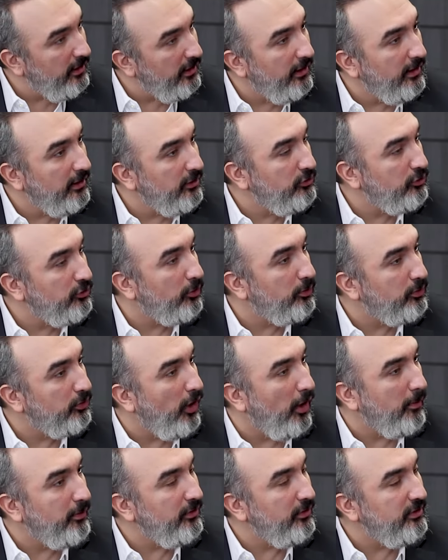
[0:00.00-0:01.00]
in your
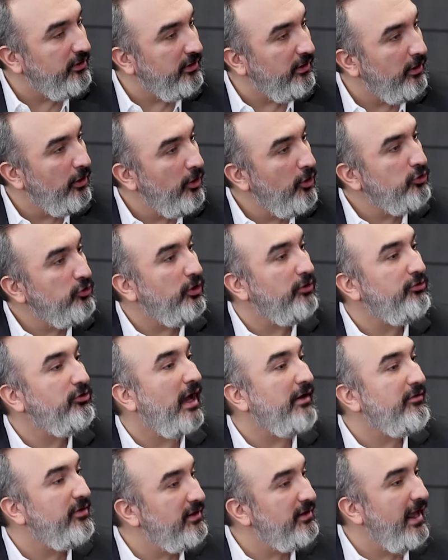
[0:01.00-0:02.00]
property. So if you
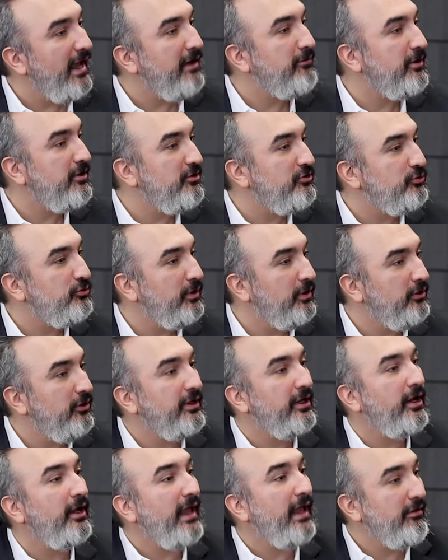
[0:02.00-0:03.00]
have a laneway suite, you
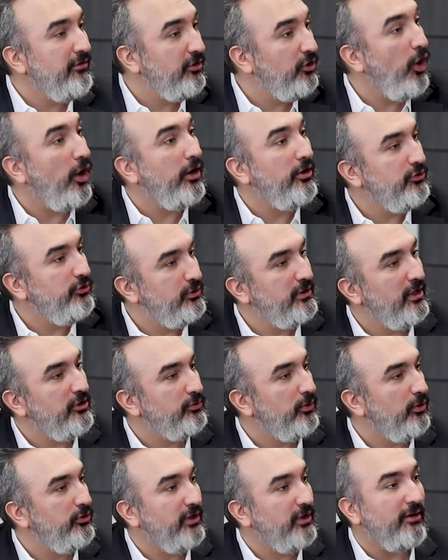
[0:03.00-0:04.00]
cannot have a garden suite as
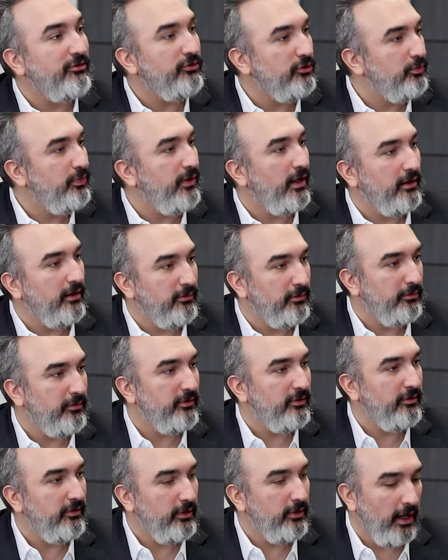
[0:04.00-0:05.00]
well. You have to pick
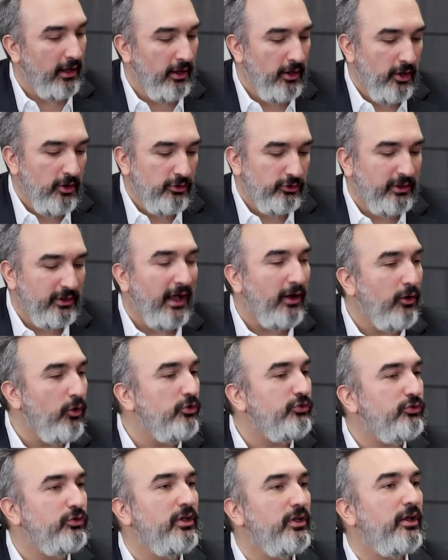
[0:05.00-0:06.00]
between. Yeah. So that
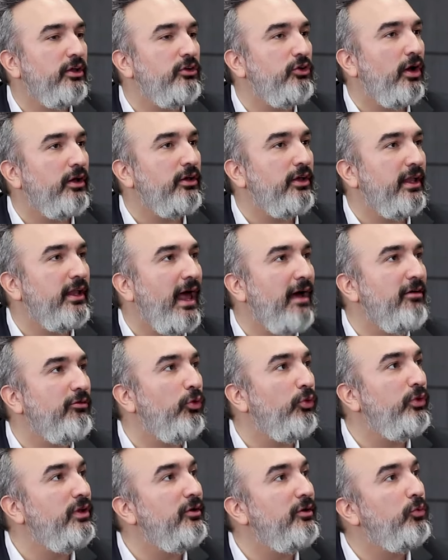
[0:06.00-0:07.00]
goes to you can have
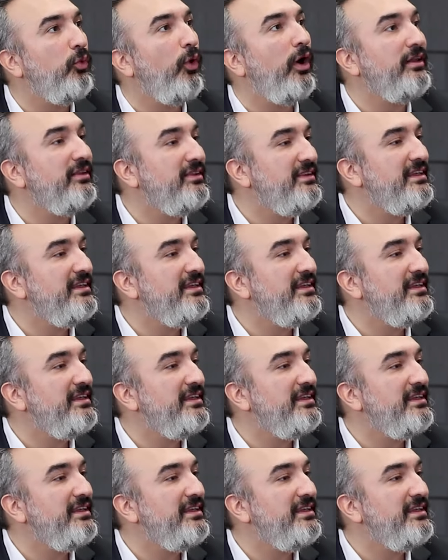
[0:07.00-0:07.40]
only one